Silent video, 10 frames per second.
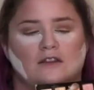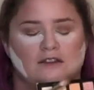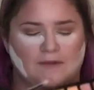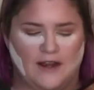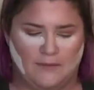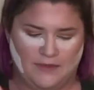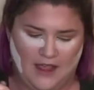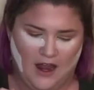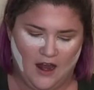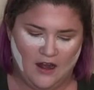It's right up
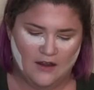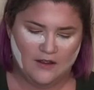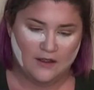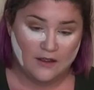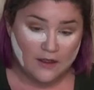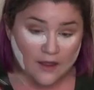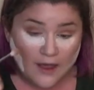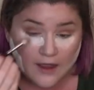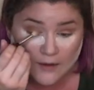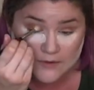there.
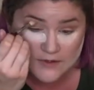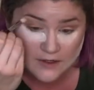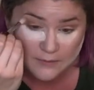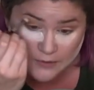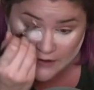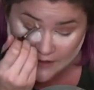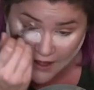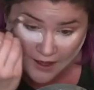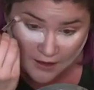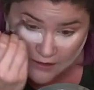And I'm just gonna put
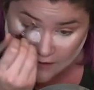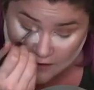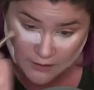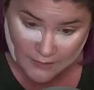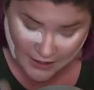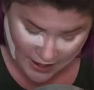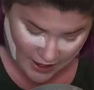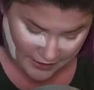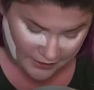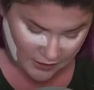that a little bit
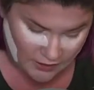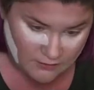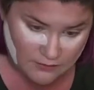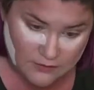higher